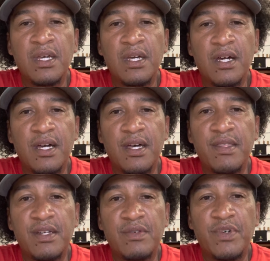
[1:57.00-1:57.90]

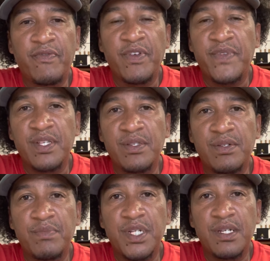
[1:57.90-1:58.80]
And then a 150, a
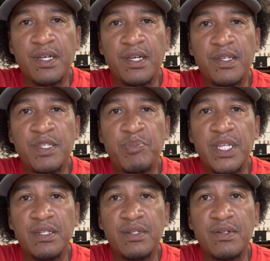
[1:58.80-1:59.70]
little bit of
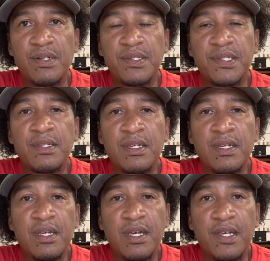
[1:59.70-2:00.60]
speed endurance
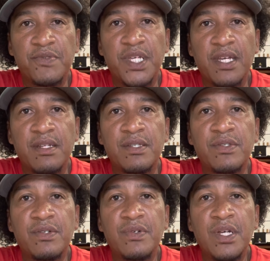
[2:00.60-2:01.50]
as we get. And
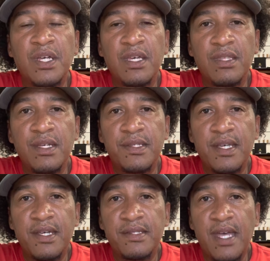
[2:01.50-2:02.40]
so this, as the